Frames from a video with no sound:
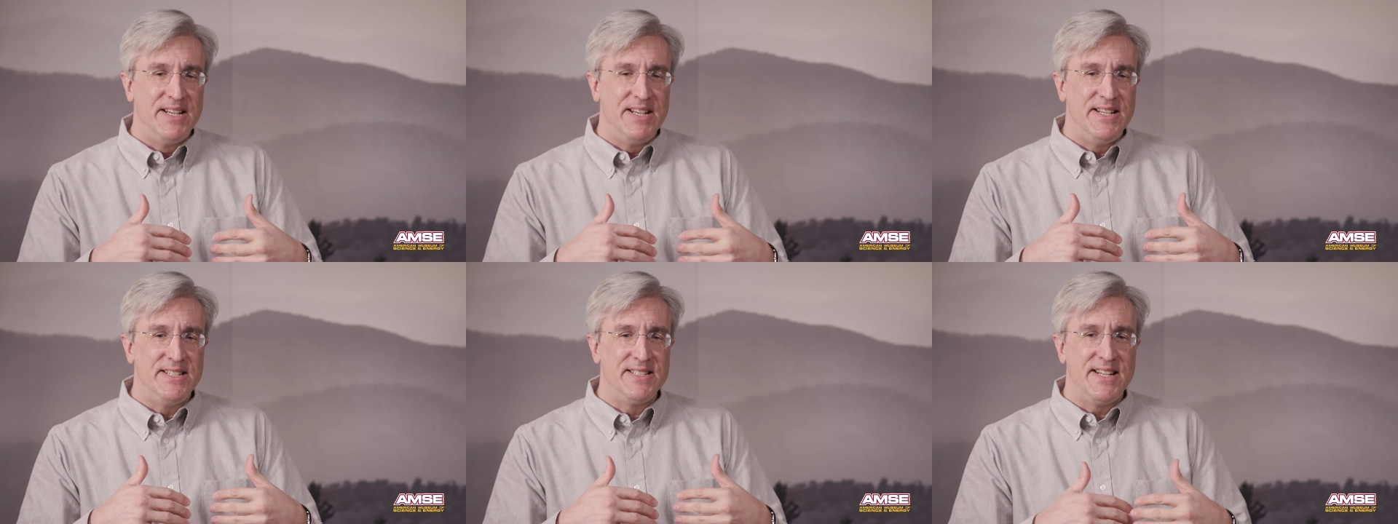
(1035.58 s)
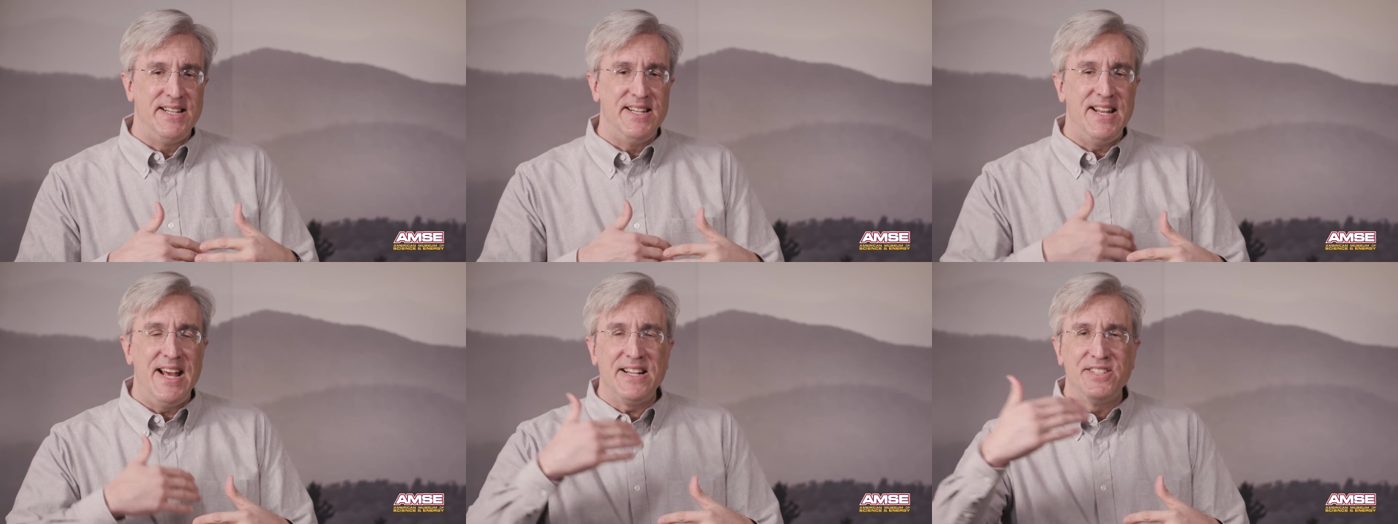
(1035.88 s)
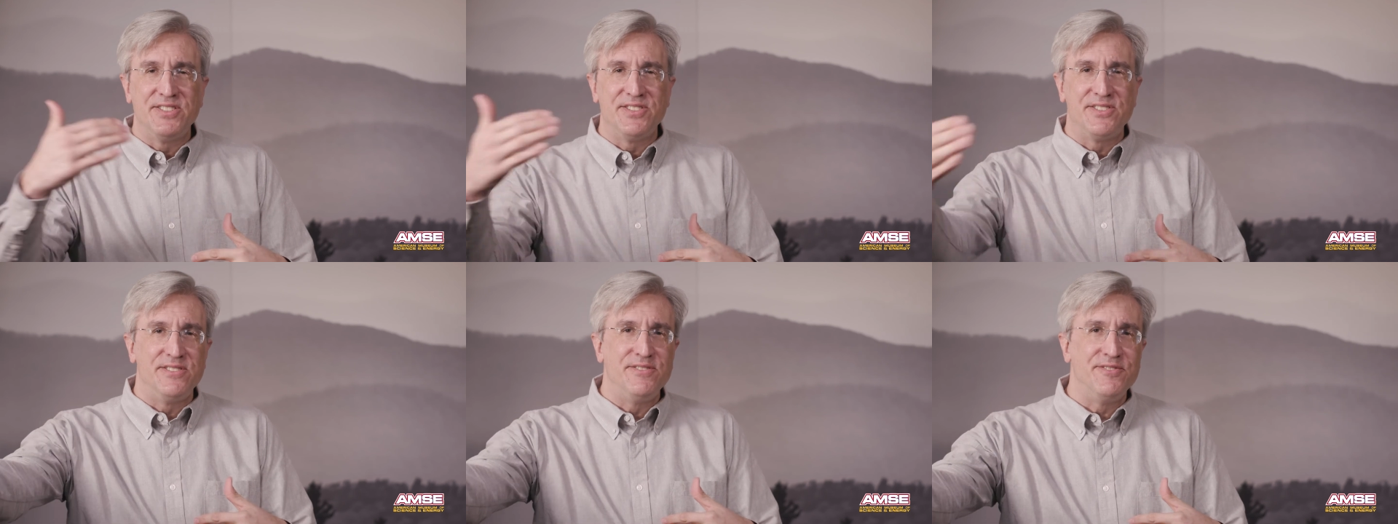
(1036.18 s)
is a
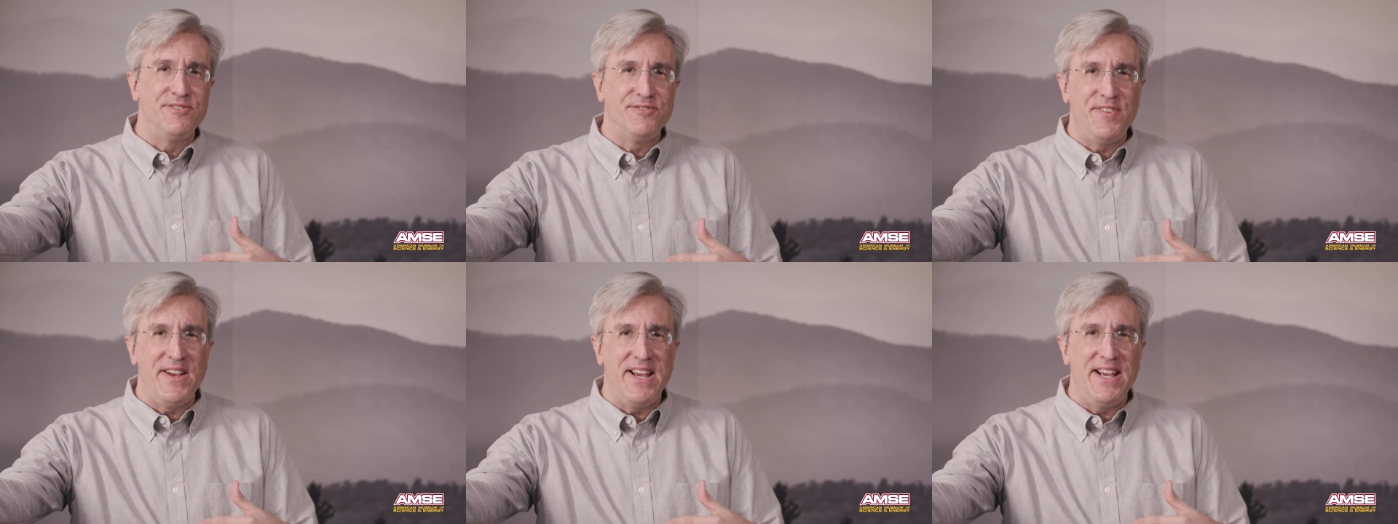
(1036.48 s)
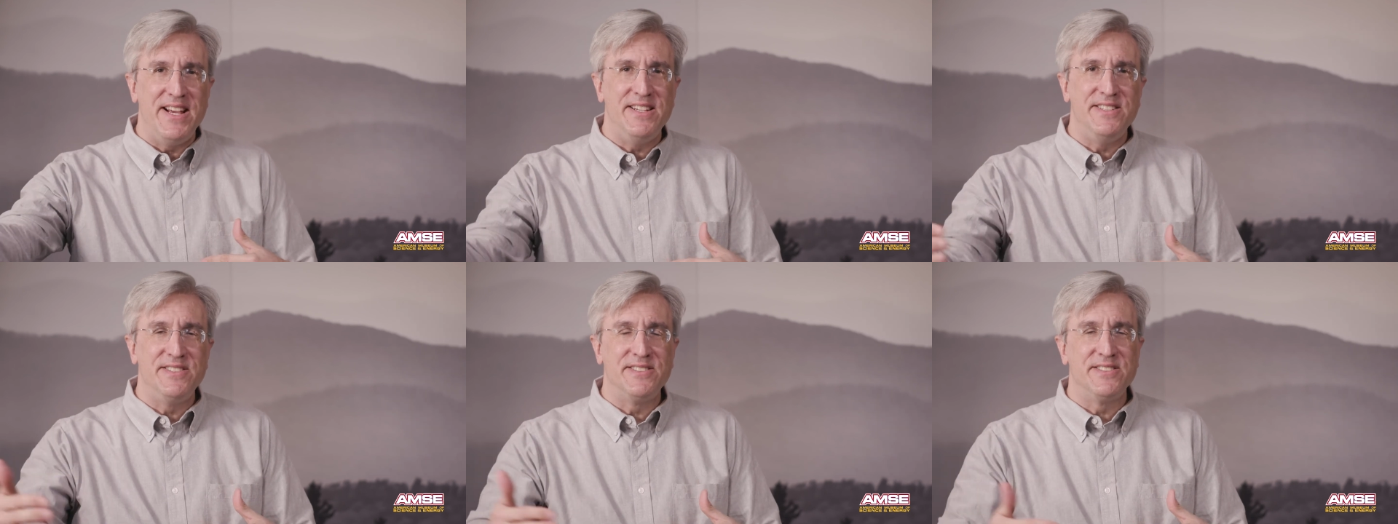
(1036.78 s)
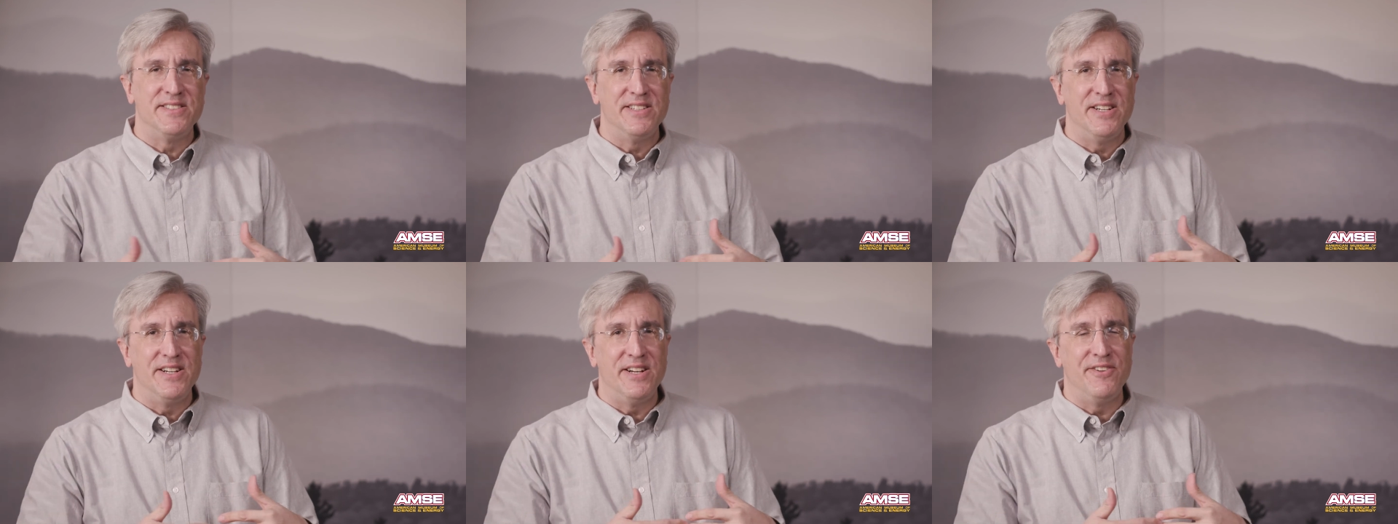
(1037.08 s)
next phase
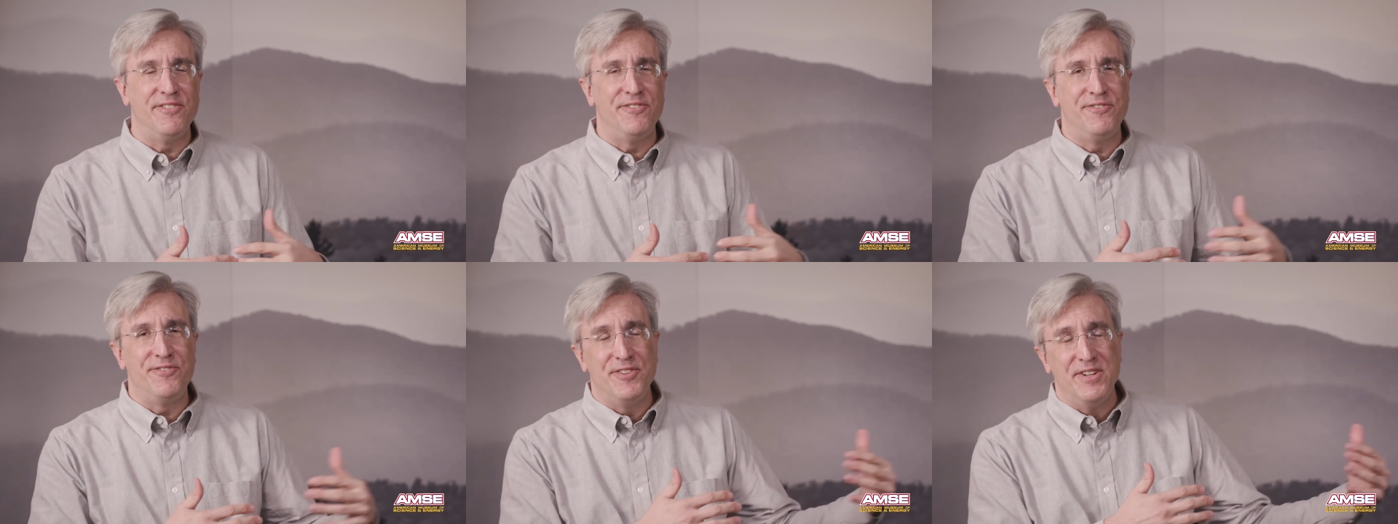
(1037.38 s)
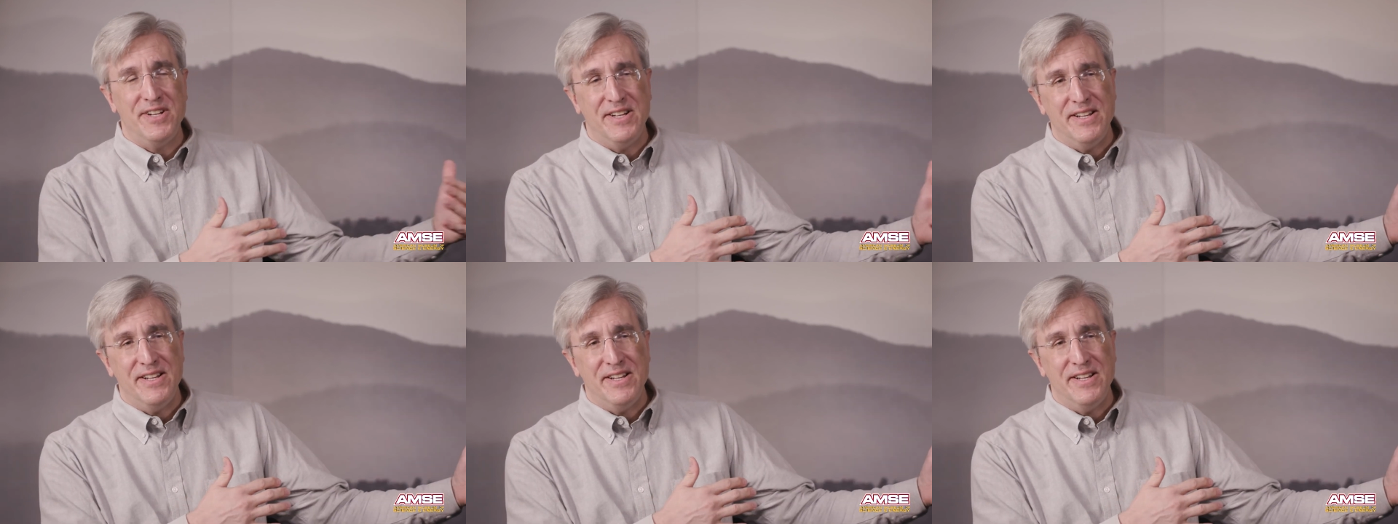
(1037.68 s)
of